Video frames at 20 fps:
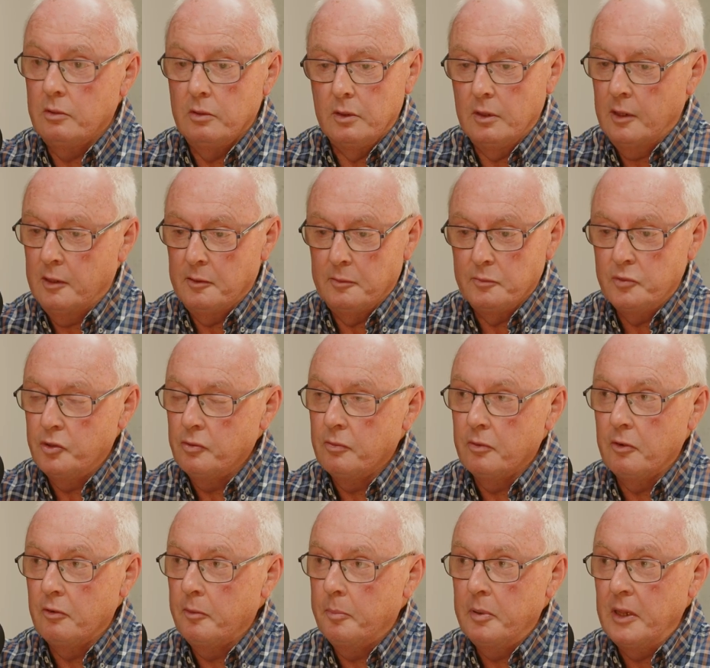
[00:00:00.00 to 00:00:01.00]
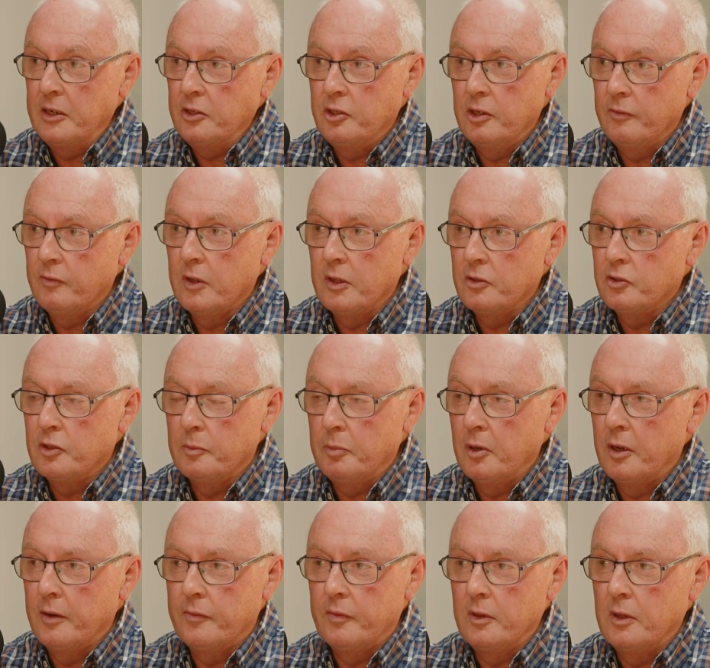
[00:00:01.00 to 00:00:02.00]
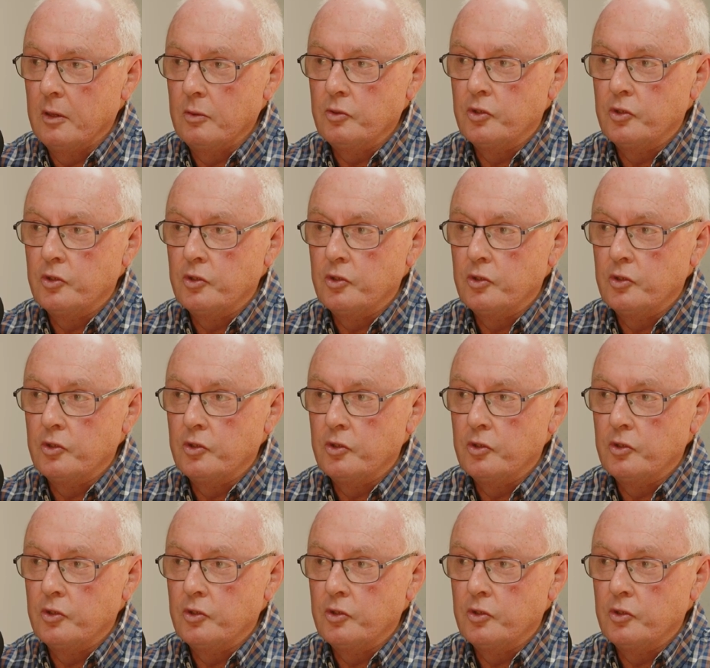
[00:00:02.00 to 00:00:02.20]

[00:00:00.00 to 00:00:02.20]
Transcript: and I'm sure there are plenty of others apart from